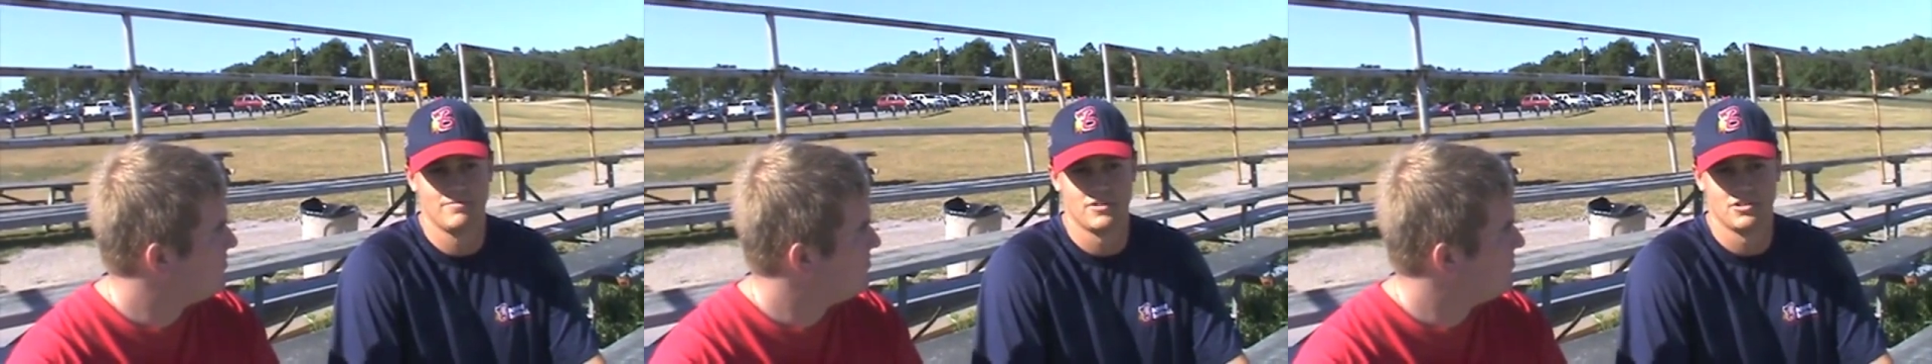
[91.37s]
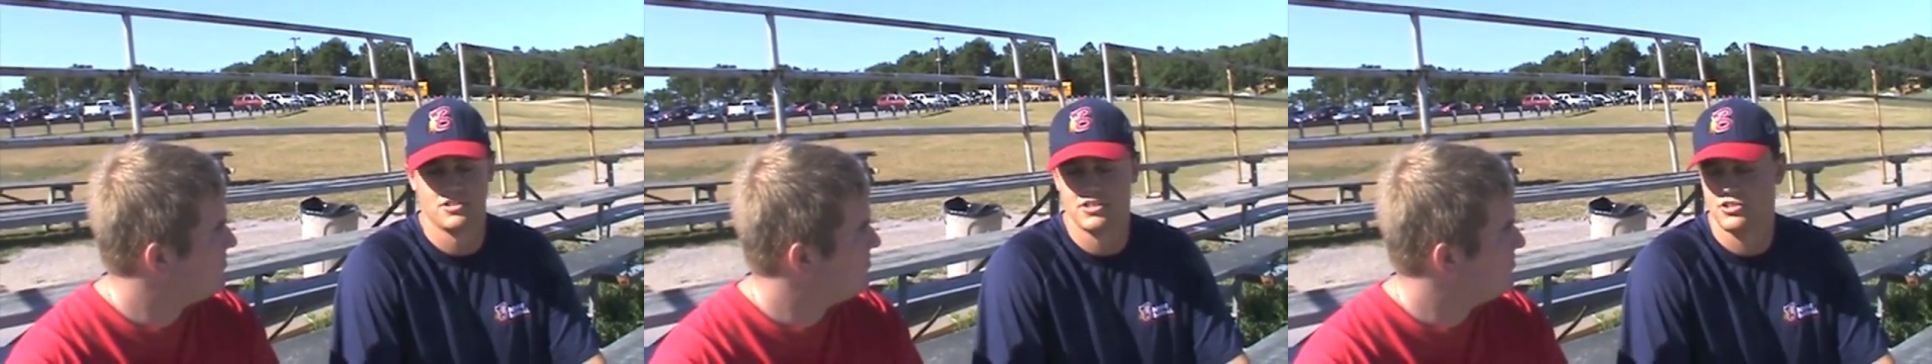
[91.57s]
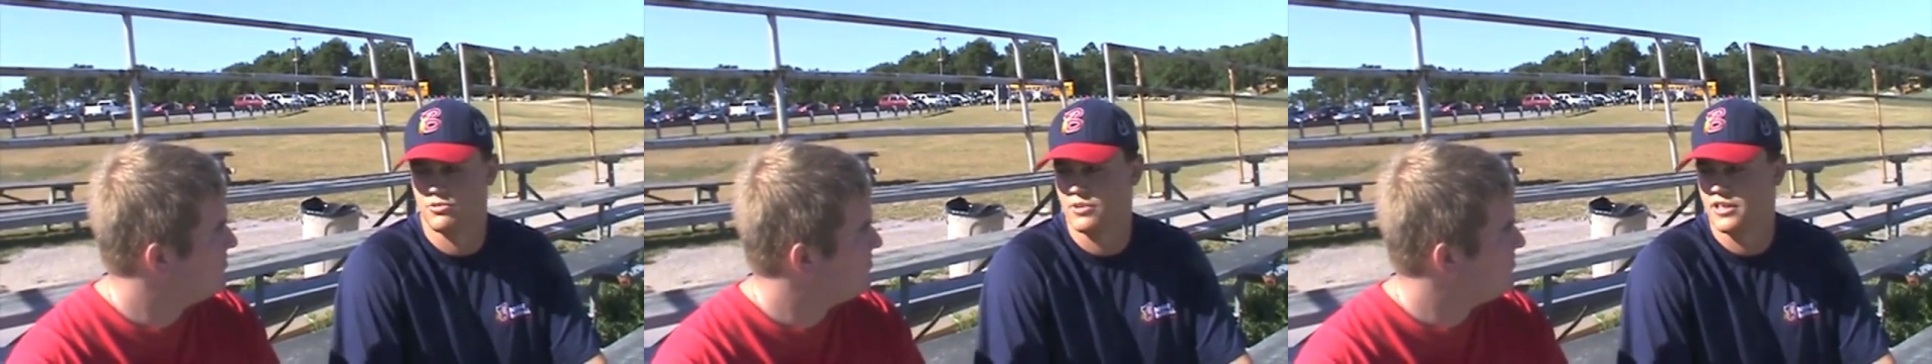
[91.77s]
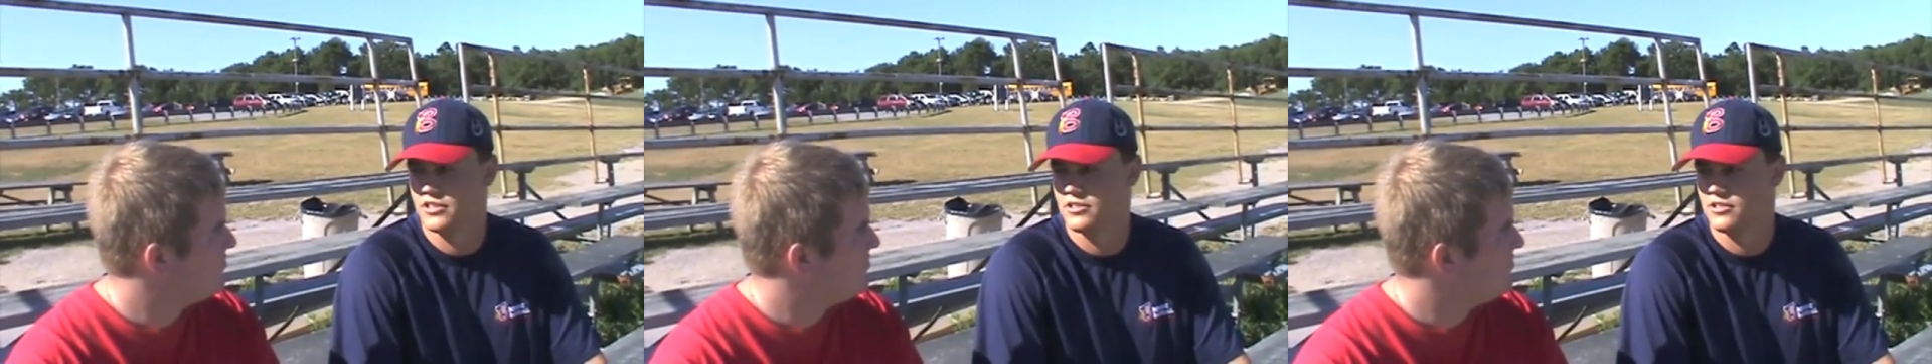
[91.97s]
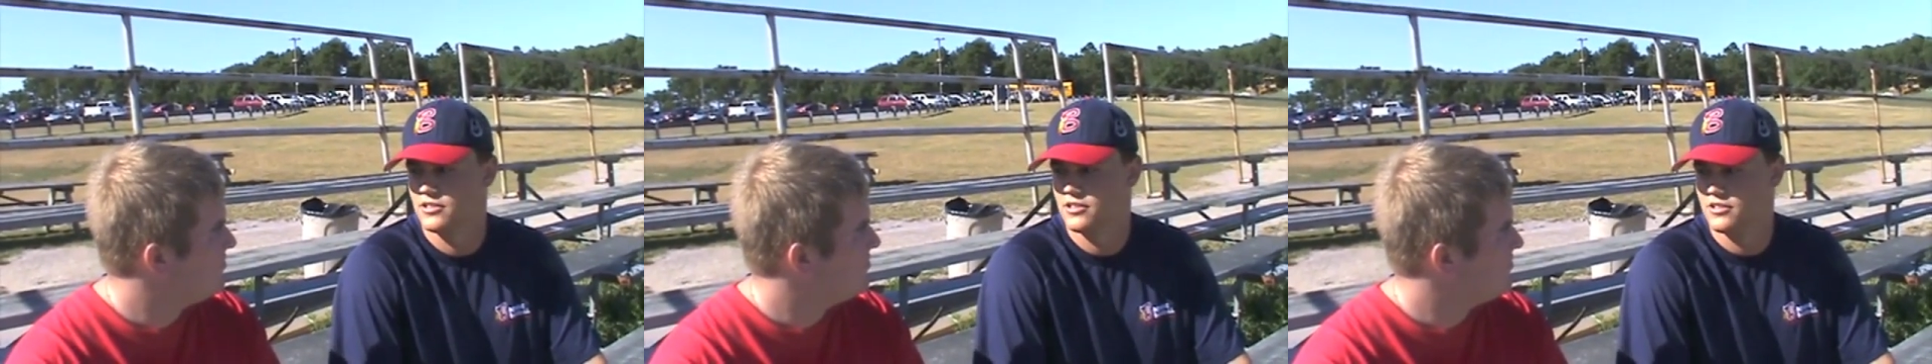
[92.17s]
those
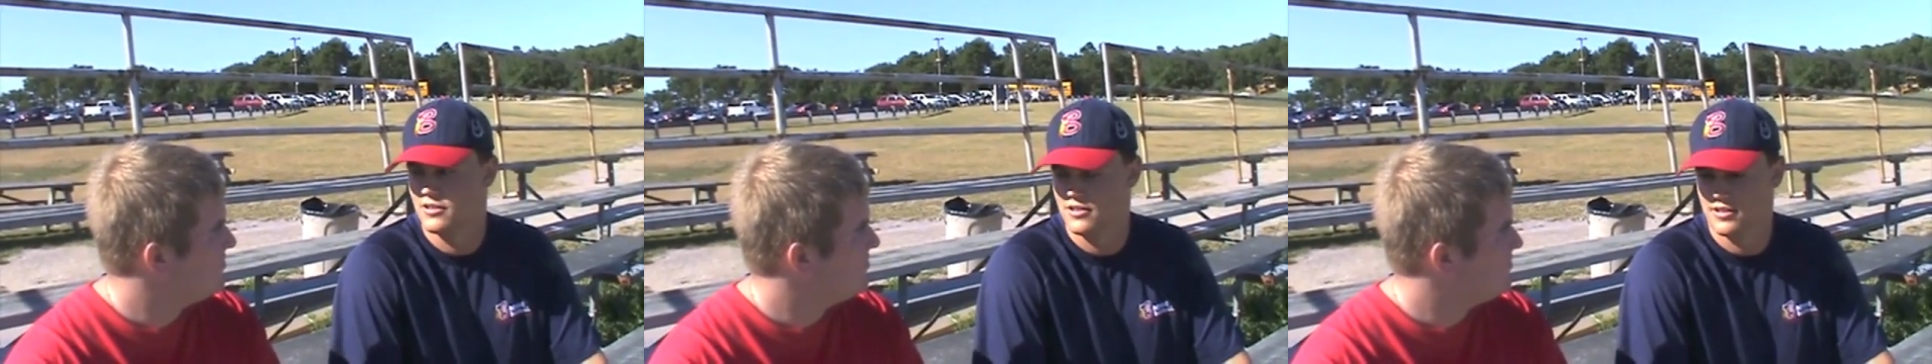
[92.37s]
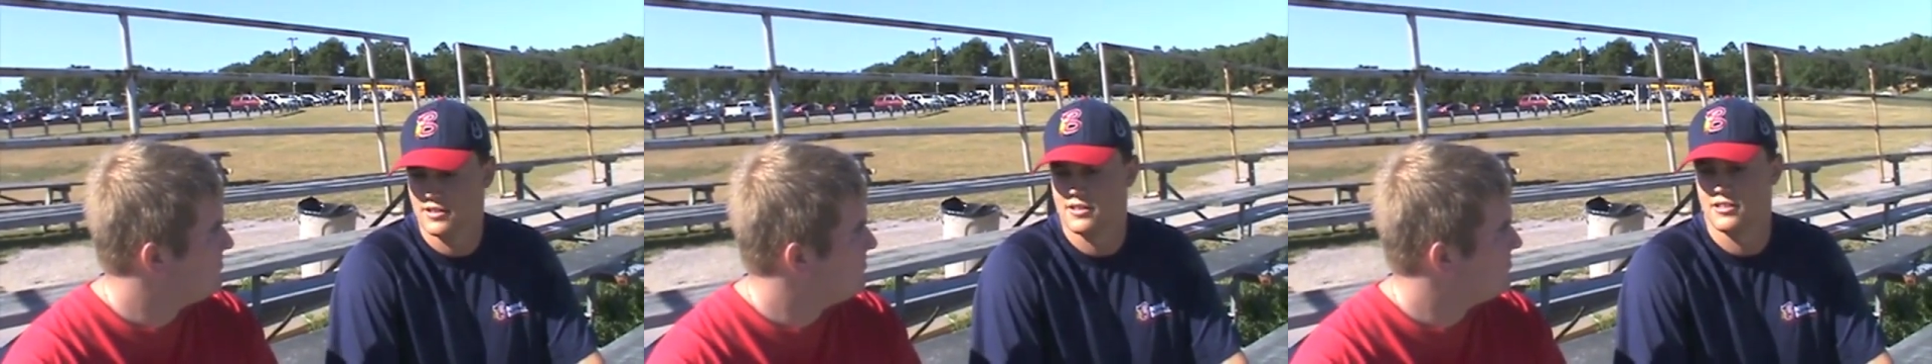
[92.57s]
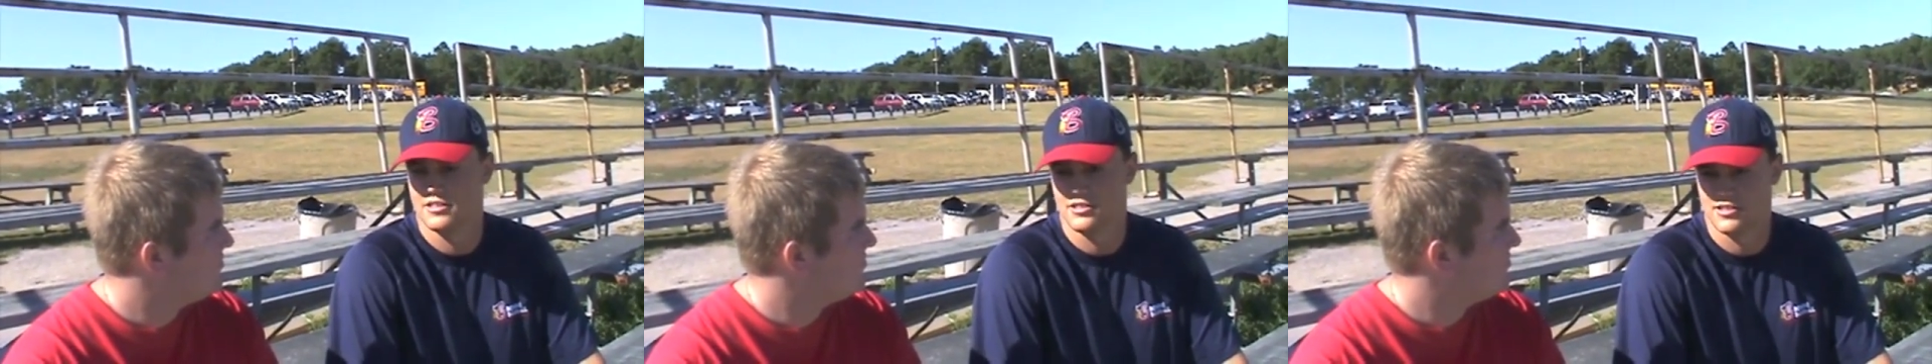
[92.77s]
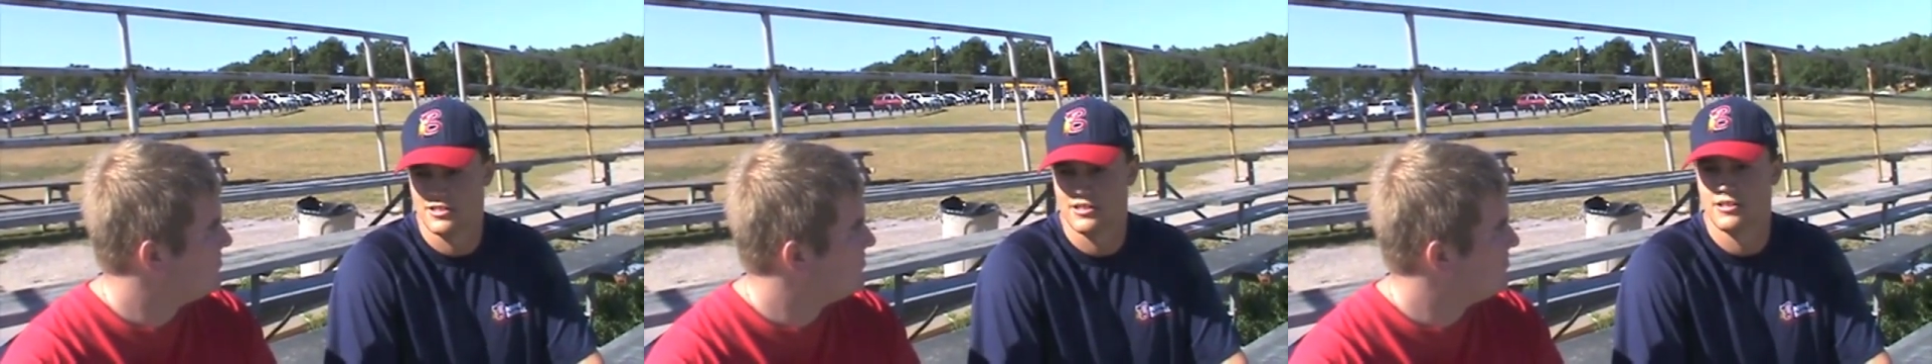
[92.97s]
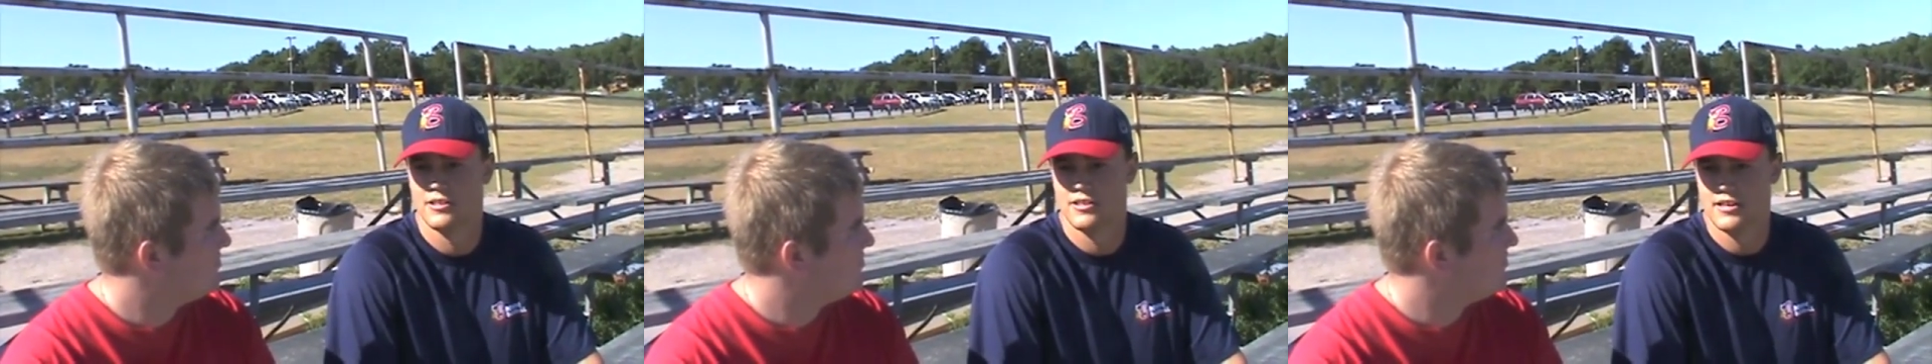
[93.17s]
situations. I think
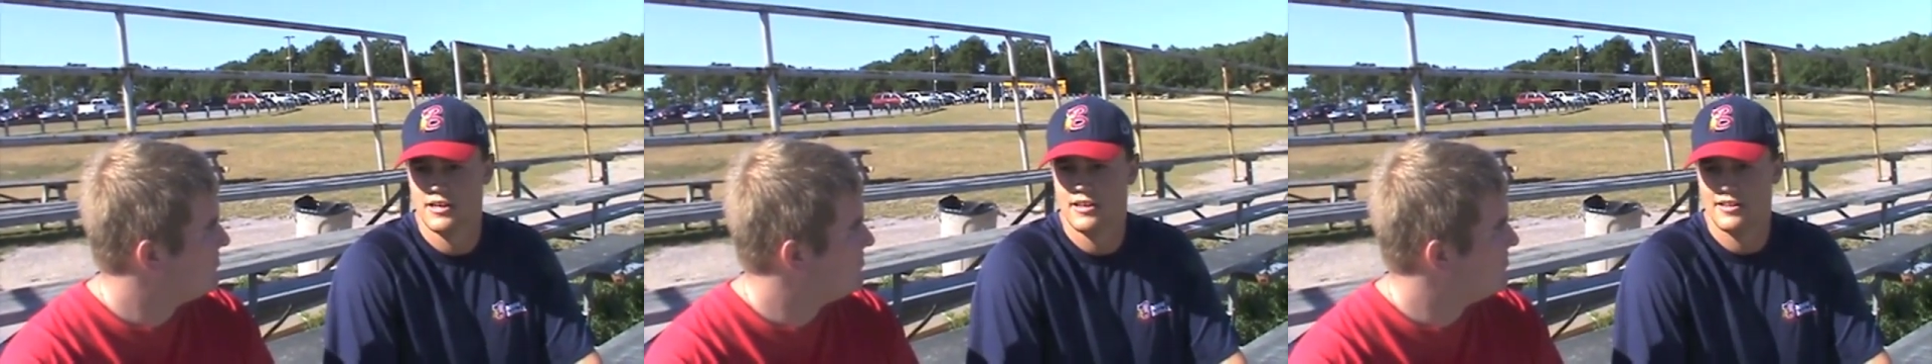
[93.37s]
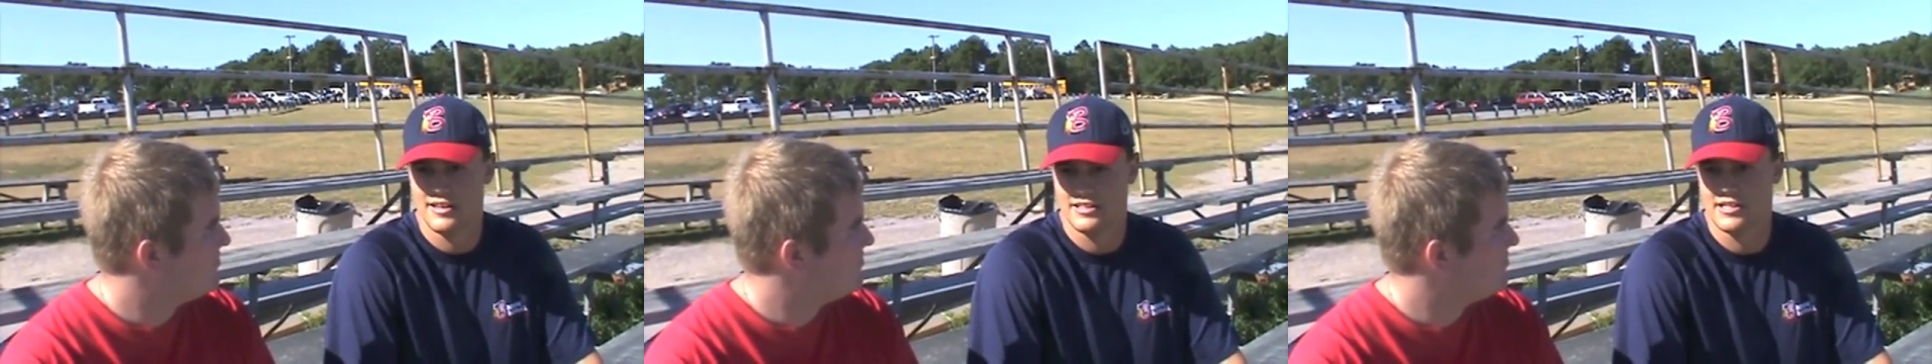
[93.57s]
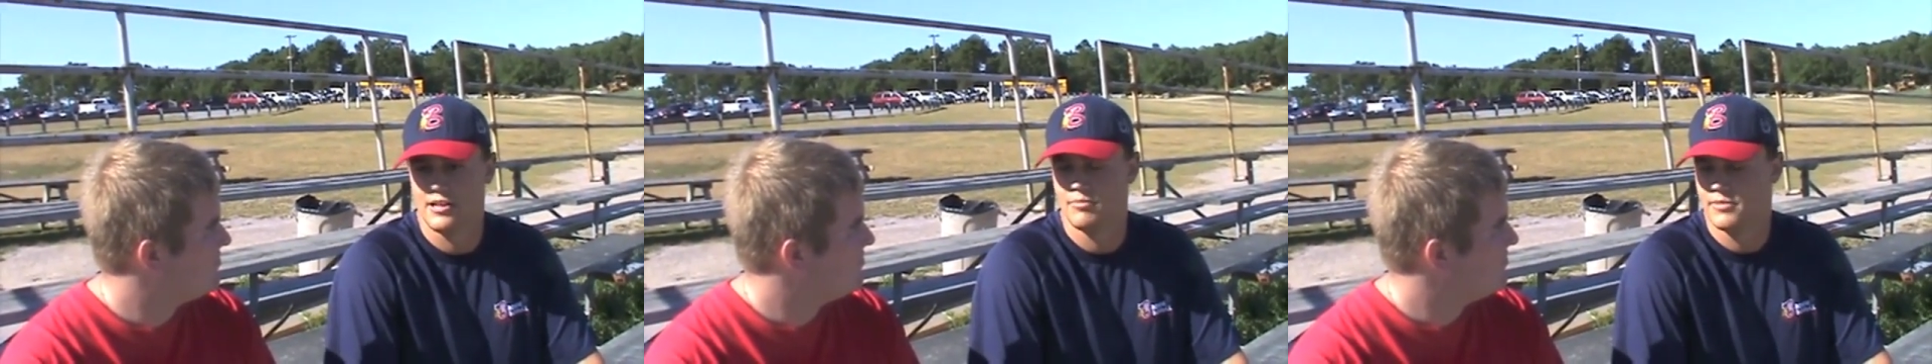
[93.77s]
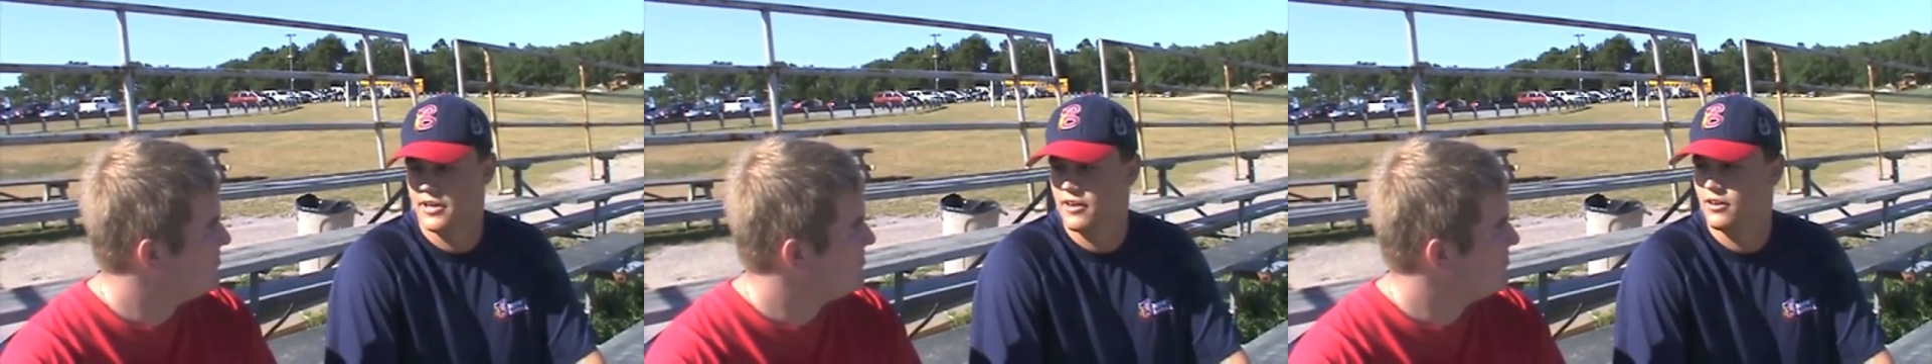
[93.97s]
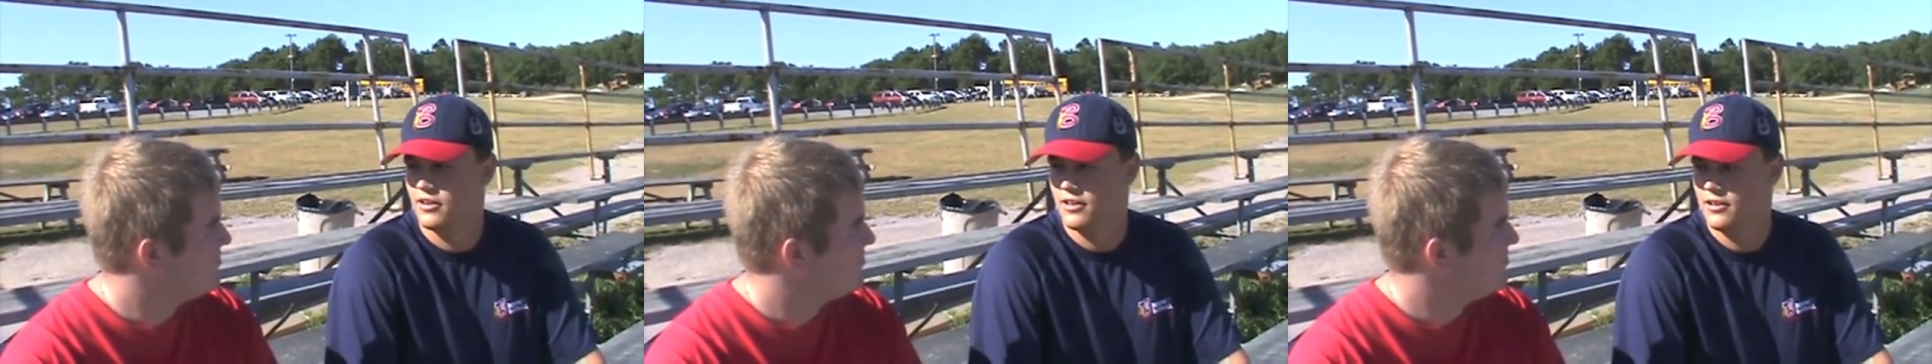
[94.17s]
that's helped me out a